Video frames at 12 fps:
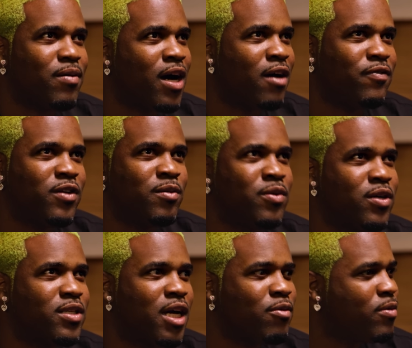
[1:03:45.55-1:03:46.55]
How I feel to be on
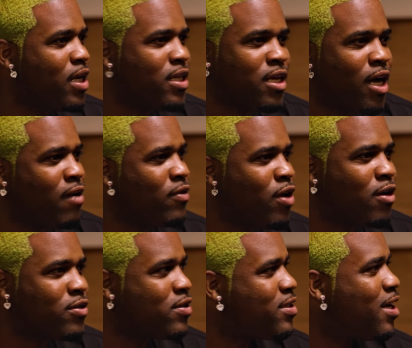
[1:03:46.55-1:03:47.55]
top? You like, damn, I didn't even know I
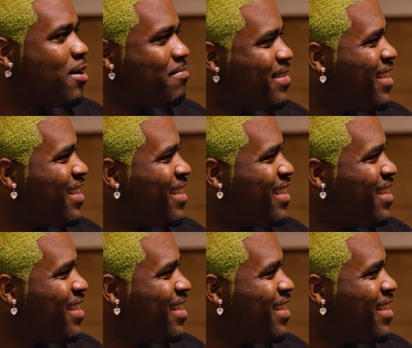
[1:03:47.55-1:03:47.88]
was on top.